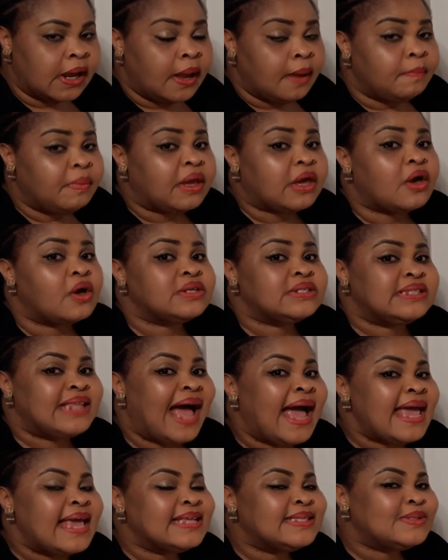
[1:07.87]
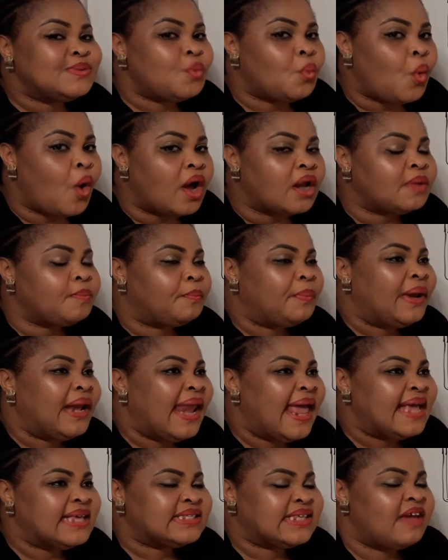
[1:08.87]
because that is what
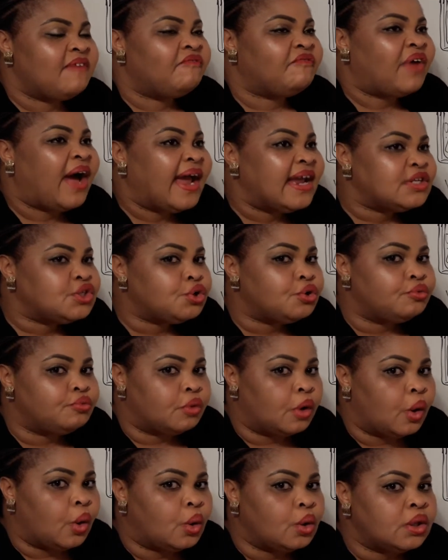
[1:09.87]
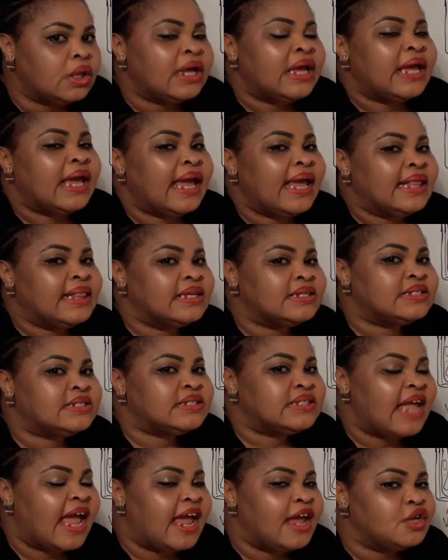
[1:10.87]
plays a vital role in the
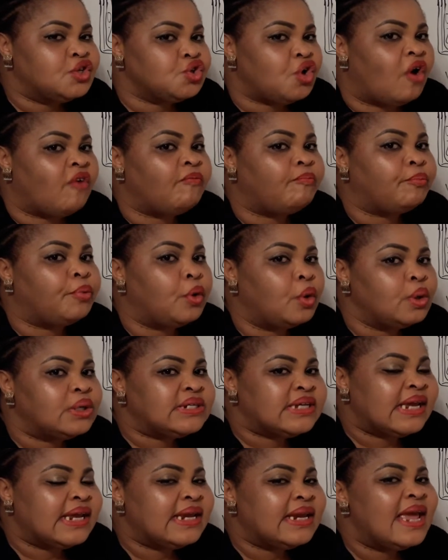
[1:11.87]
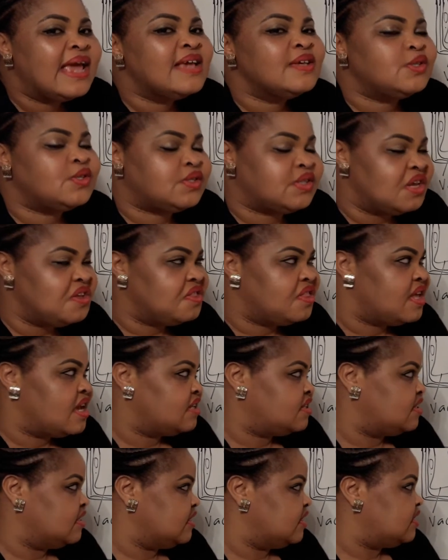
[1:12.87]
stage of protein
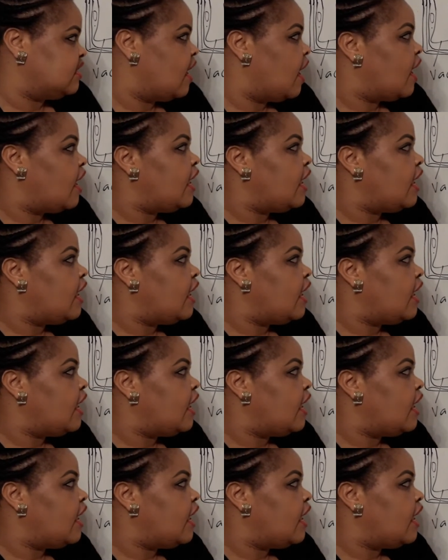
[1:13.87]
synthesis.